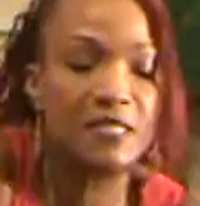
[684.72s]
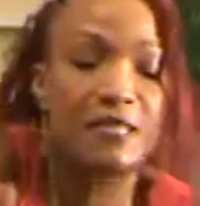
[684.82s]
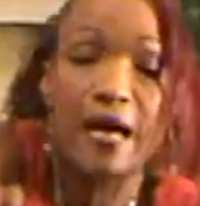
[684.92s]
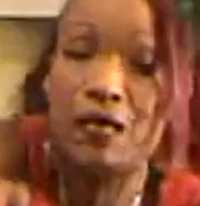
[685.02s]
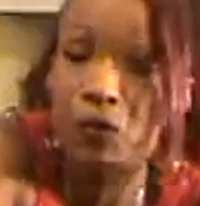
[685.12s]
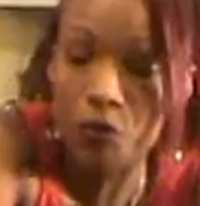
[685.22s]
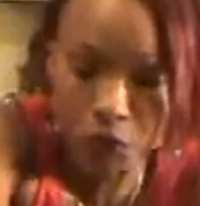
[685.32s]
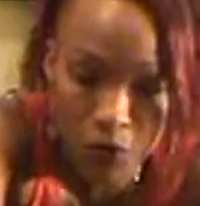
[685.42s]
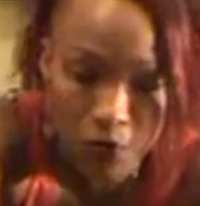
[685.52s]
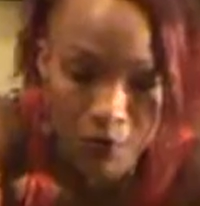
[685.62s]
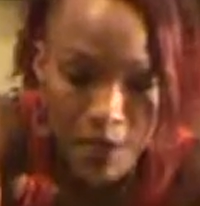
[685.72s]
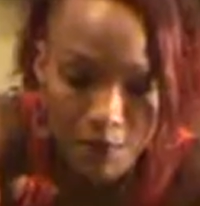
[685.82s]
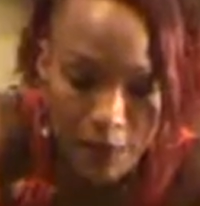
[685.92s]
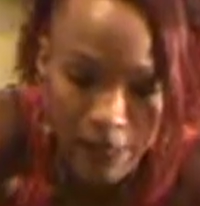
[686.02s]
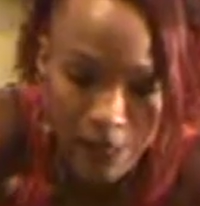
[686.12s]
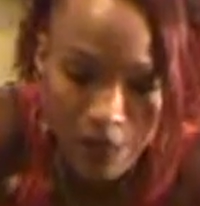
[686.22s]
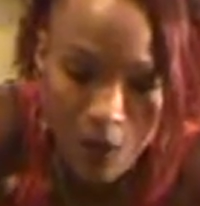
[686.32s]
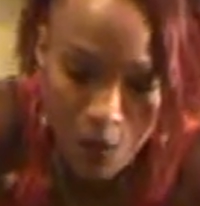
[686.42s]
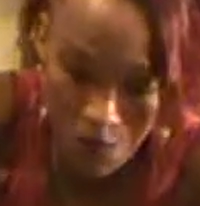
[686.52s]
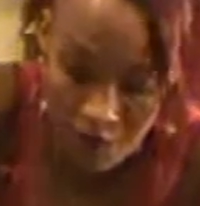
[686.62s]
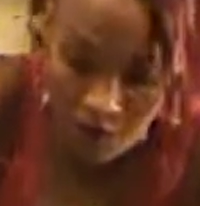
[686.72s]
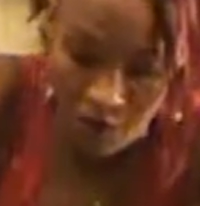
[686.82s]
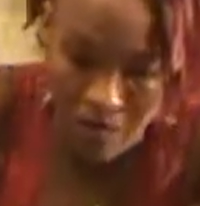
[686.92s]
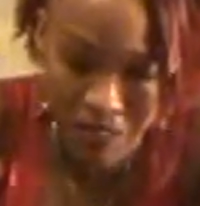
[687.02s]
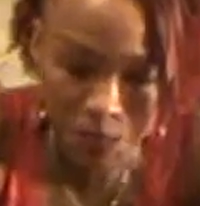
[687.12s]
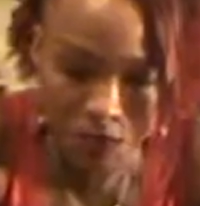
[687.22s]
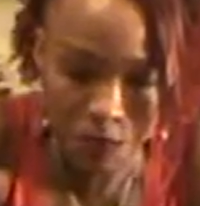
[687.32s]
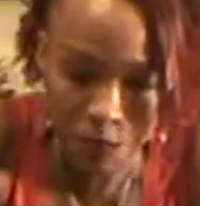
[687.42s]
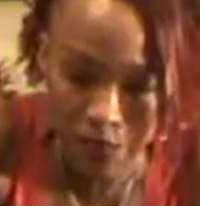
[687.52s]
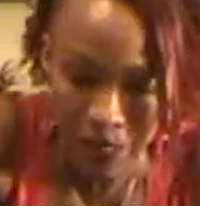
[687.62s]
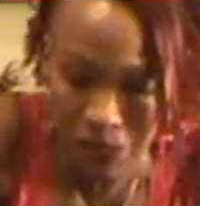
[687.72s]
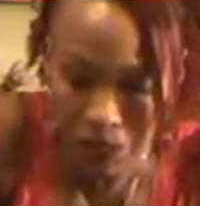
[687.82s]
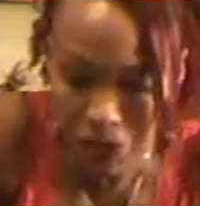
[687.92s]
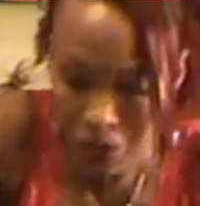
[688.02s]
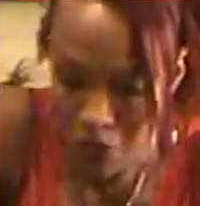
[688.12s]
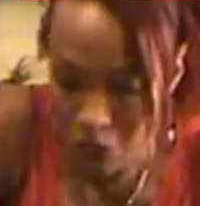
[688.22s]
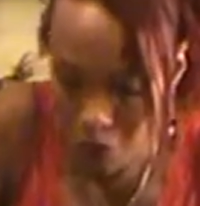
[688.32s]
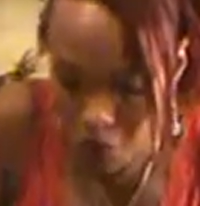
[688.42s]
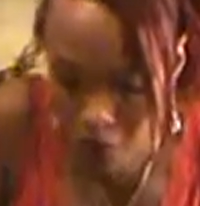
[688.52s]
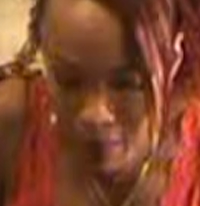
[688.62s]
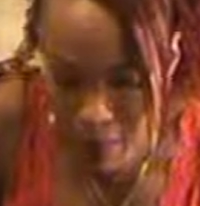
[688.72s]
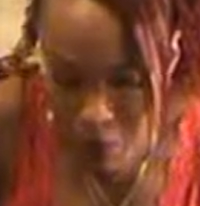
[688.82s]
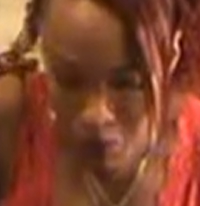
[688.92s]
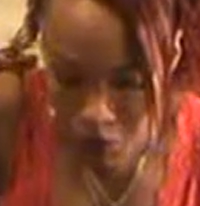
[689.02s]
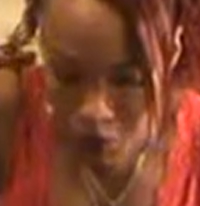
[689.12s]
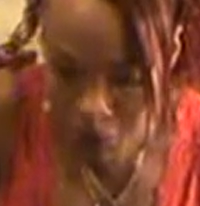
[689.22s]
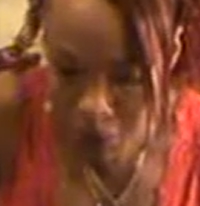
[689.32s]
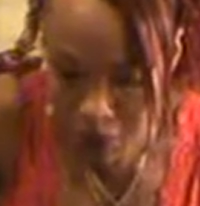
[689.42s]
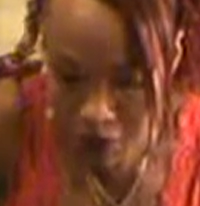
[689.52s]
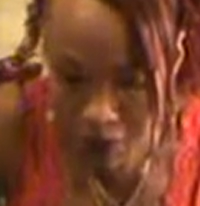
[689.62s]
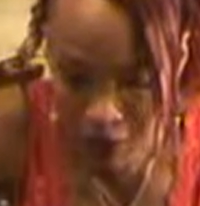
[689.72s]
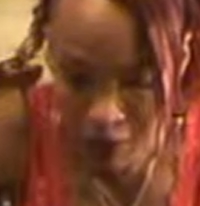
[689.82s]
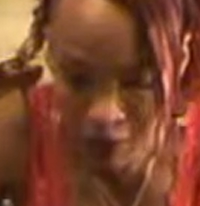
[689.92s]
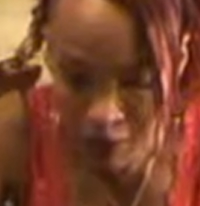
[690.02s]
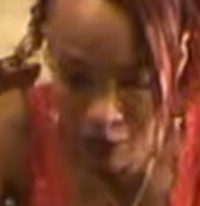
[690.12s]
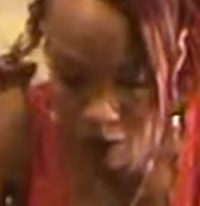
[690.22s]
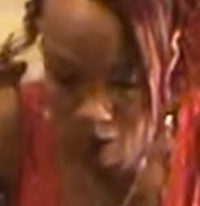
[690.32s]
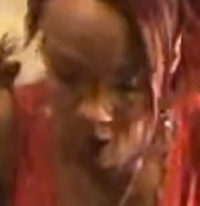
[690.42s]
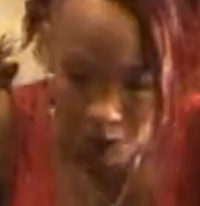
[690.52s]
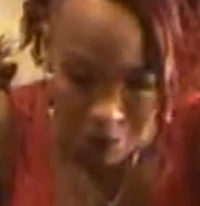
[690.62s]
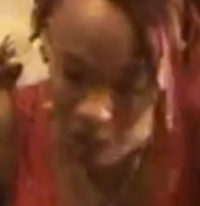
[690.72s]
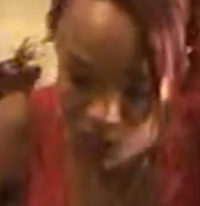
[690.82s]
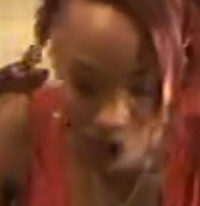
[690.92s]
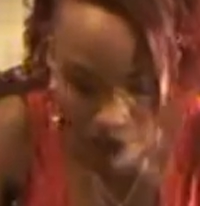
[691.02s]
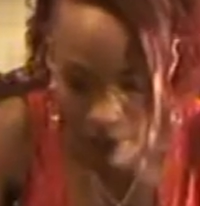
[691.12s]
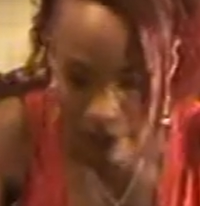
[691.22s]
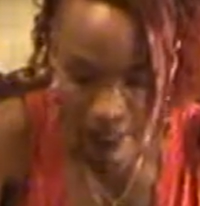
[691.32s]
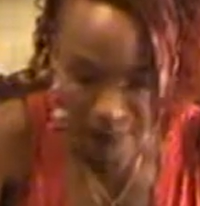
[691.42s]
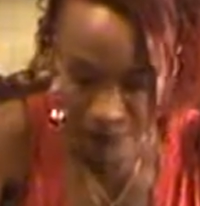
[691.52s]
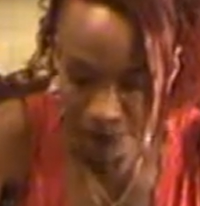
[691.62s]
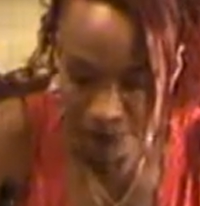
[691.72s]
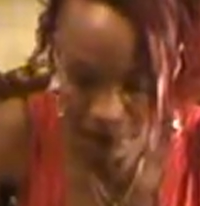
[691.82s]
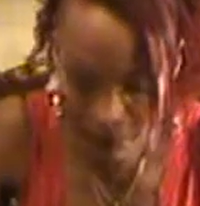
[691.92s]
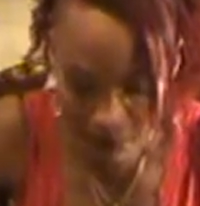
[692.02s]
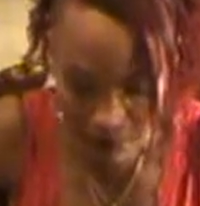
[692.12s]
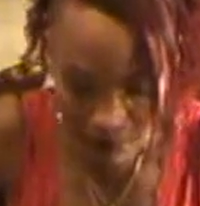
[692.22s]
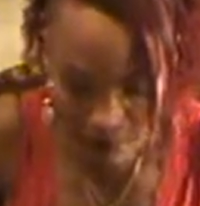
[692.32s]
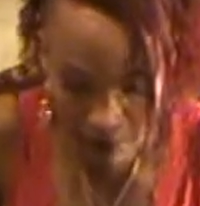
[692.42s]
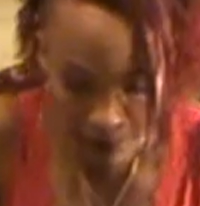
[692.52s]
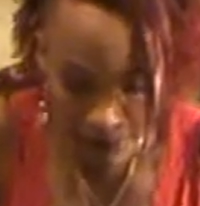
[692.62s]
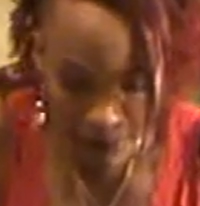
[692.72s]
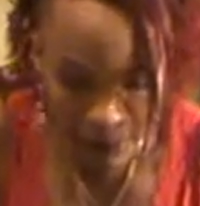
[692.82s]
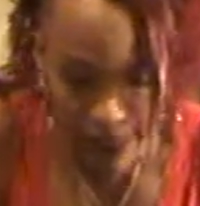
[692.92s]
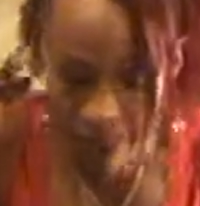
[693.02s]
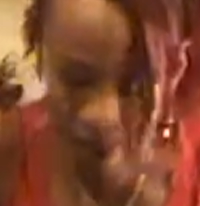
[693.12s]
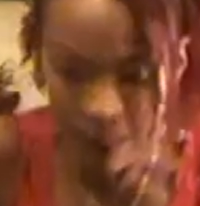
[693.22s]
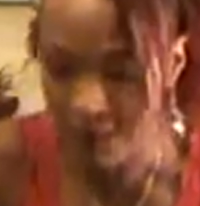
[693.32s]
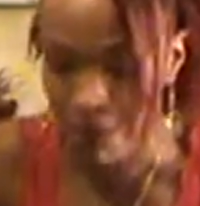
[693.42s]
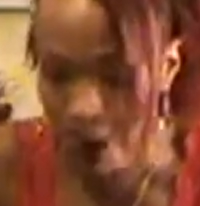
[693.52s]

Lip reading: decided to adorn my plate with fresh spinach. So I'm going to put just spinach on my plate because it's